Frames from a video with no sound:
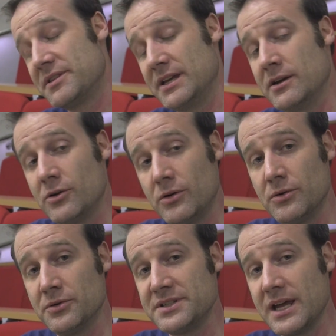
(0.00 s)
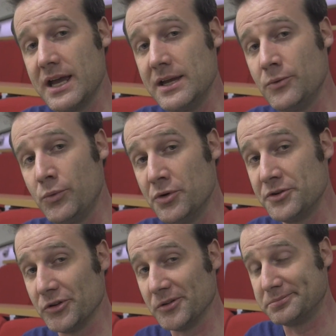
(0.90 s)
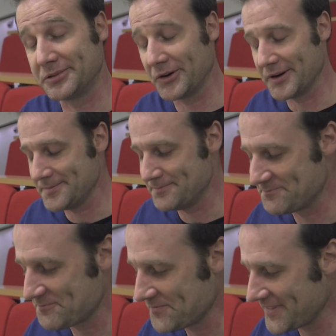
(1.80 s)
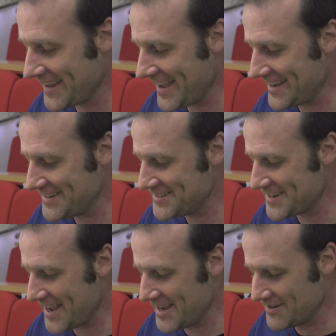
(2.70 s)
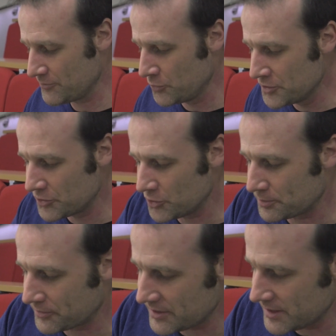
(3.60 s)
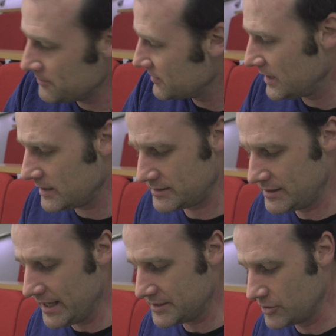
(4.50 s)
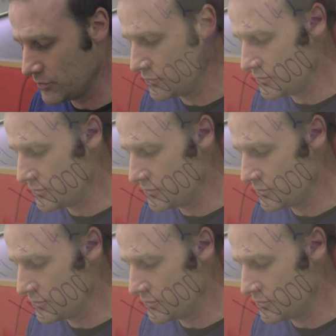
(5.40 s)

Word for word: a thing called a Woodall prime and a Woodall prime, that's, that's so